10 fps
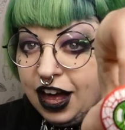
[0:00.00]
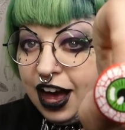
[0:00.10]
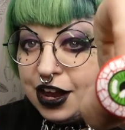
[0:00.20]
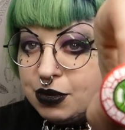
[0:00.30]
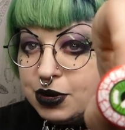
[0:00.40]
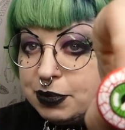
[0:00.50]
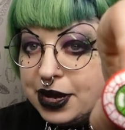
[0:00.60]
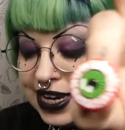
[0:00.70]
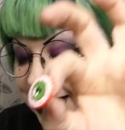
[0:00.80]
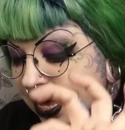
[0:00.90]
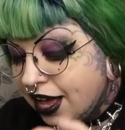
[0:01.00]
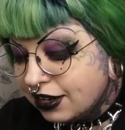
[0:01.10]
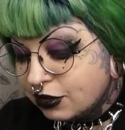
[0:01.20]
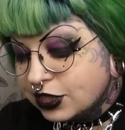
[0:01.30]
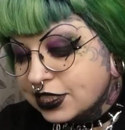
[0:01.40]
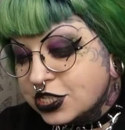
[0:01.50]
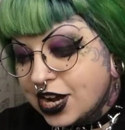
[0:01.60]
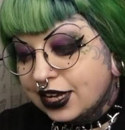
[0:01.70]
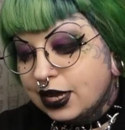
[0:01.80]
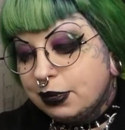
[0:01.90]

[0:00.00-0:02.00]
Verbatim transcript: I don't want to put any colour on this jacket,